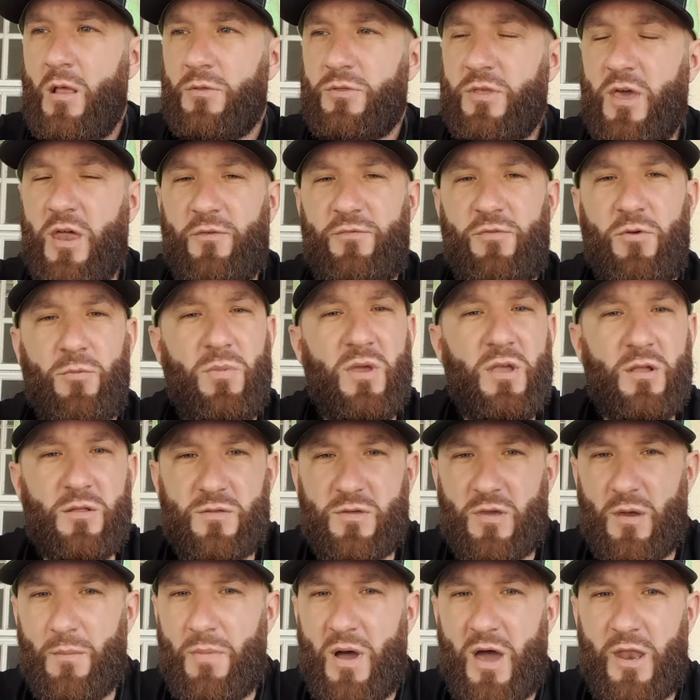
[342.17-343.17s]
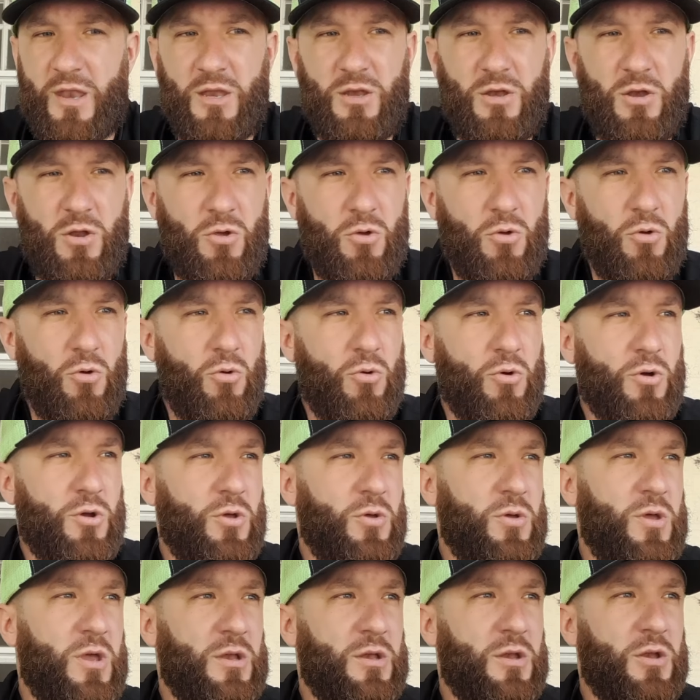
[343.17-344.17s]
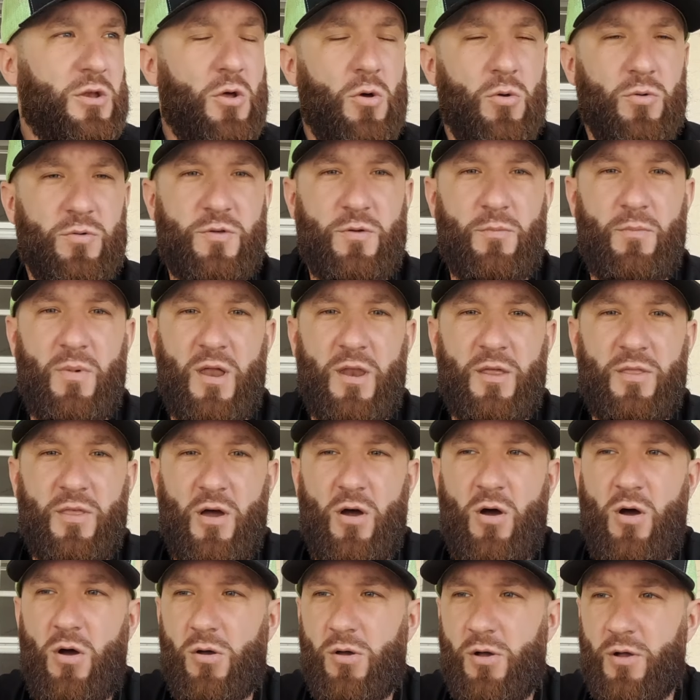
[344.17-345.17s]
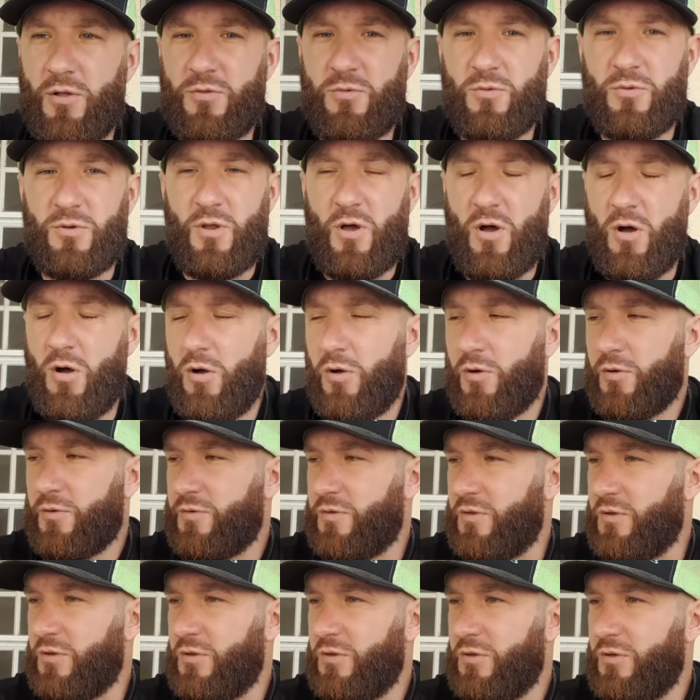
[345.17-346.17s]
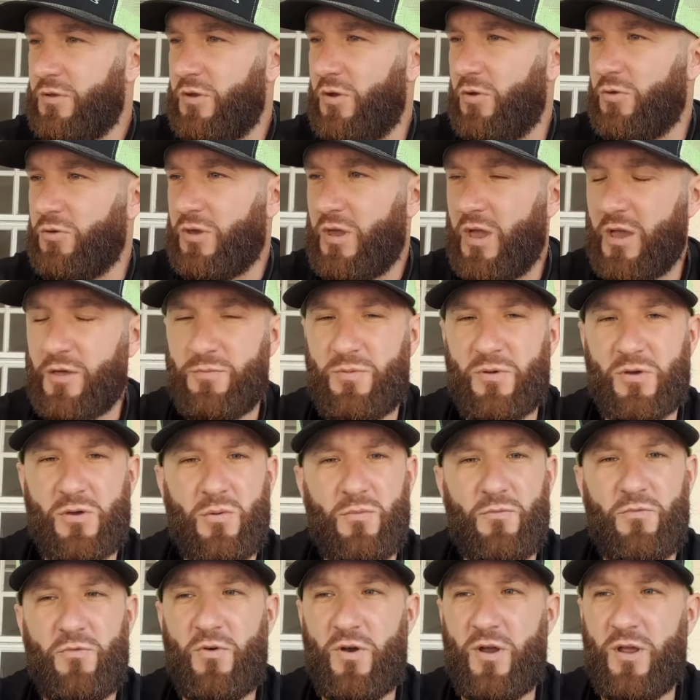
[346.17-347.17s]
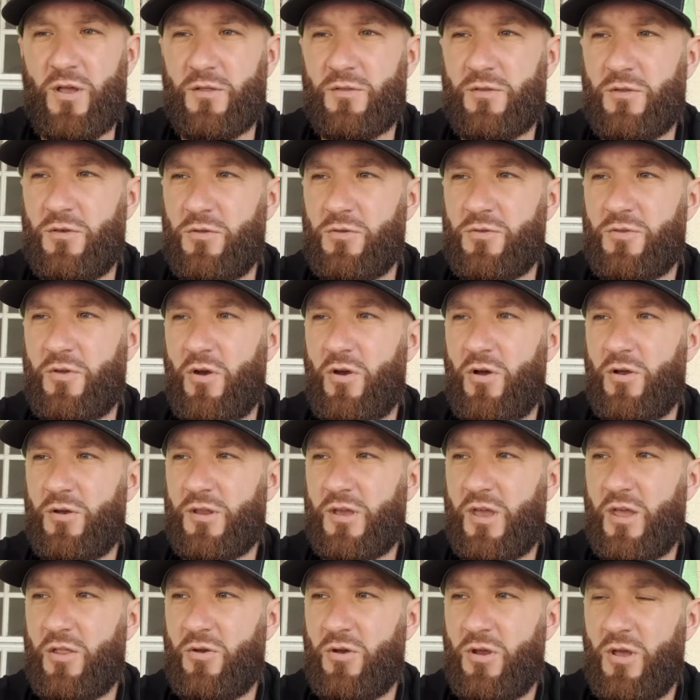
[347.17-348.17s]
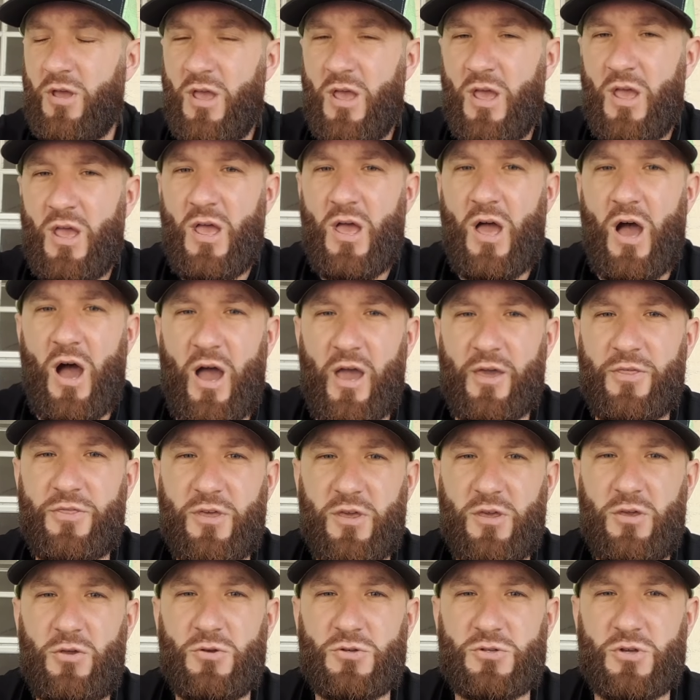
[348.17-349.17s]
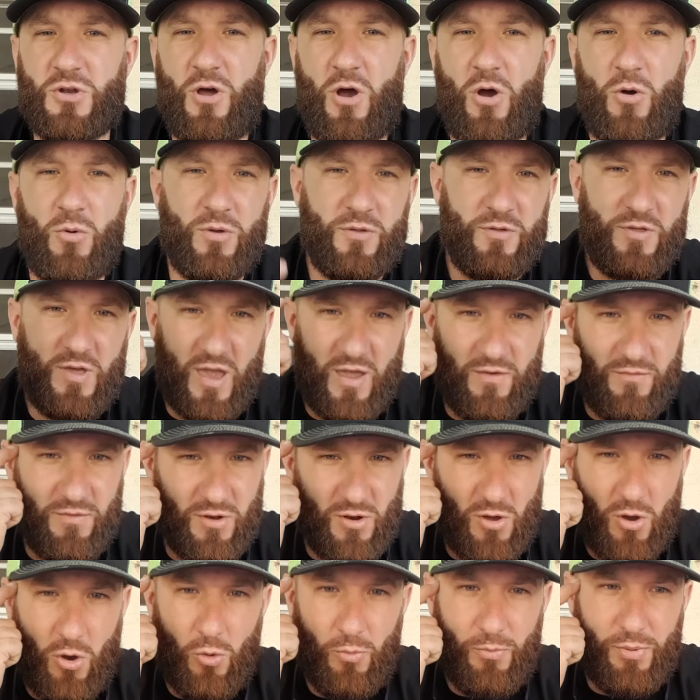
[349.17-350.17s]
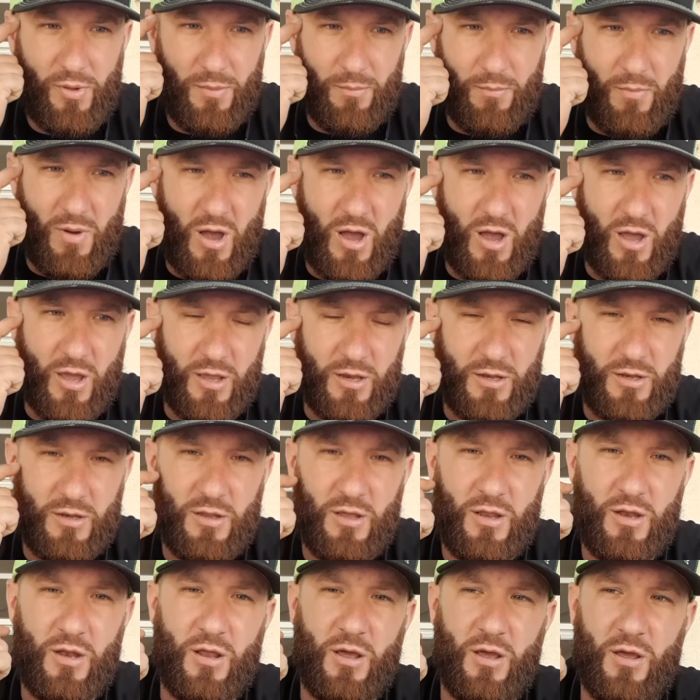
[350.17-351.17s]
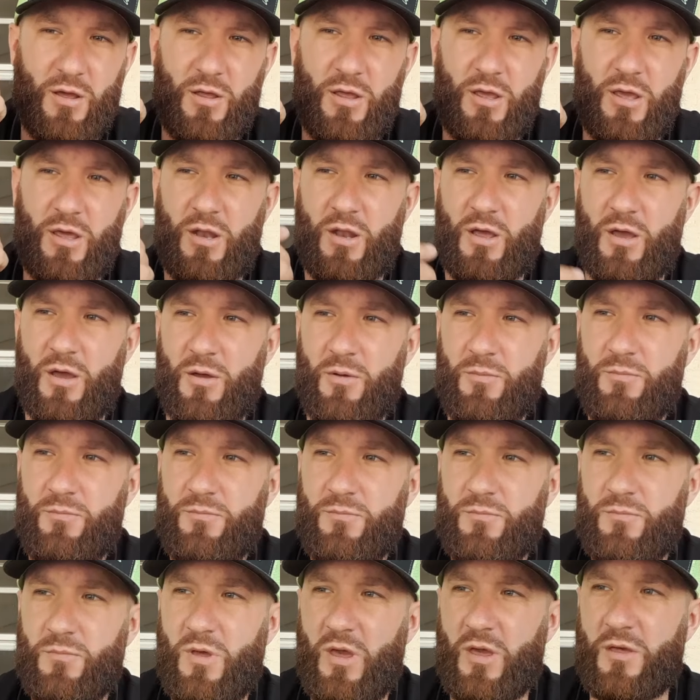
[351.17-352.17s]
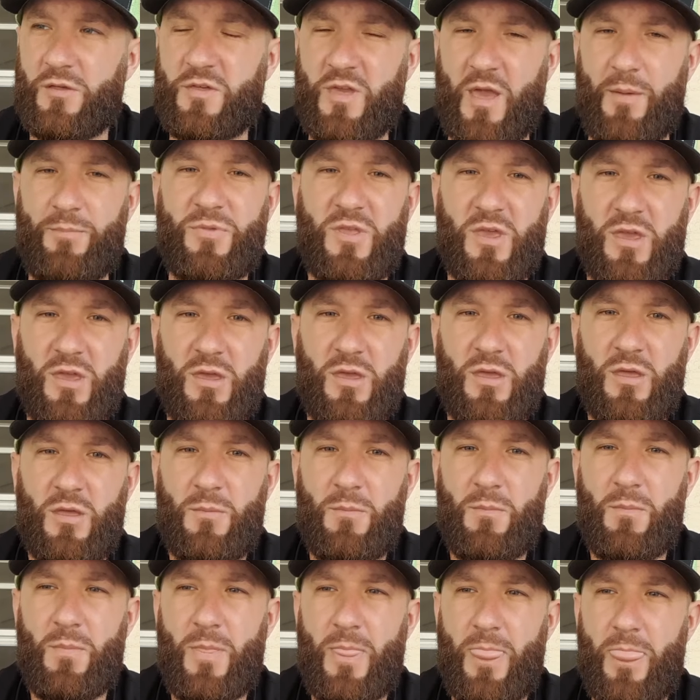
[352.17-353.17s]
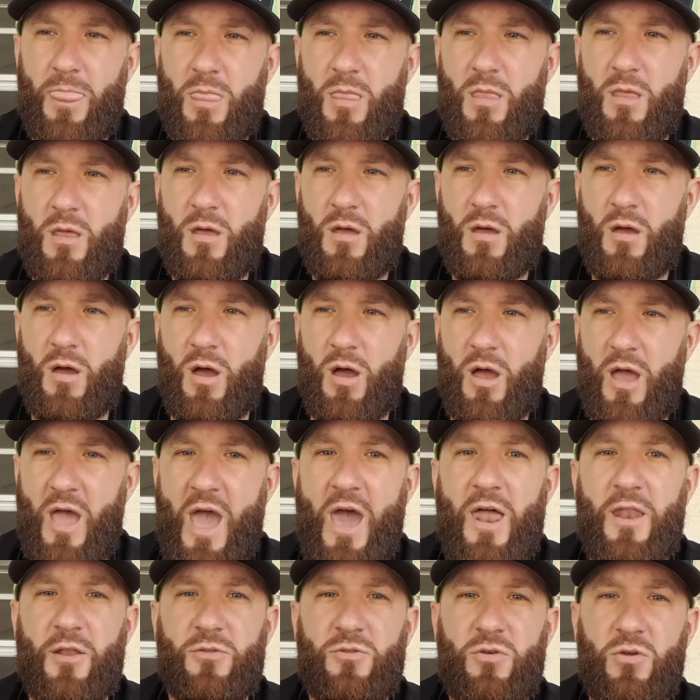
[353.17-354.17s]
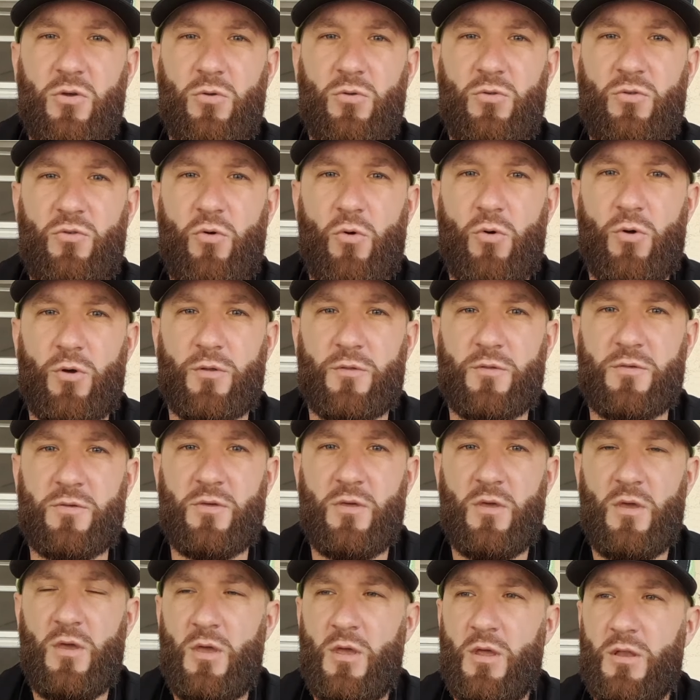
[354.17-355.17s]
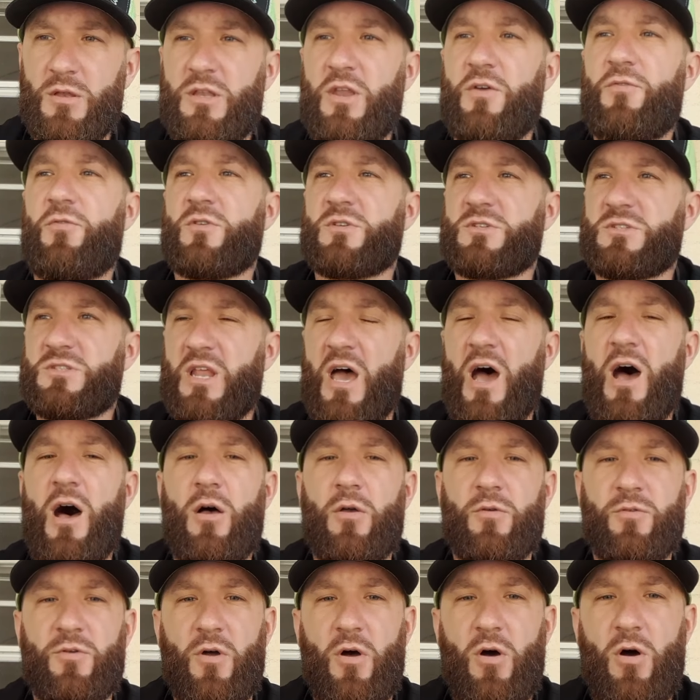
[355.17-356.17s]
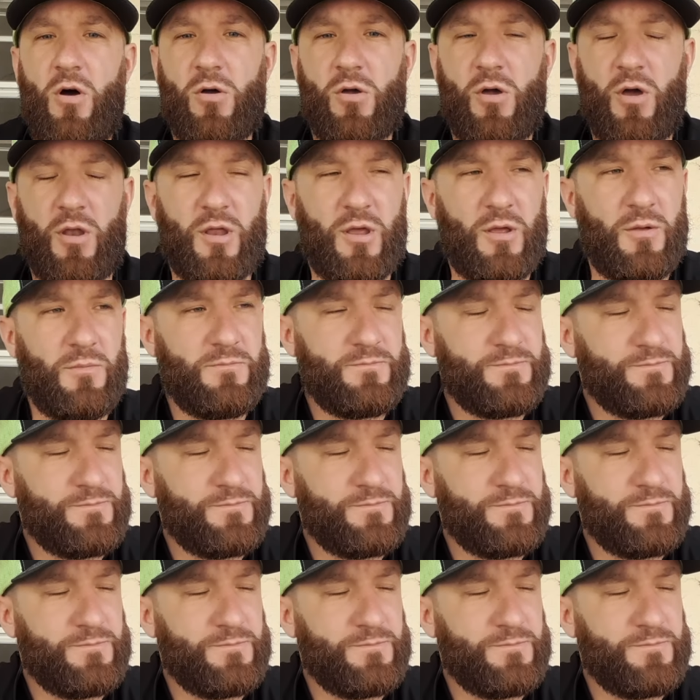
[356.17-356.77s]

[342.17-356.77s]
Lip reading: that if you meet somebody new or you get to know somebody that hog hunts with dogs, and you know, you guys become friends and you start hunting together, I think you should always have an open mind and a accepting attitude towards different styles of hog hunting.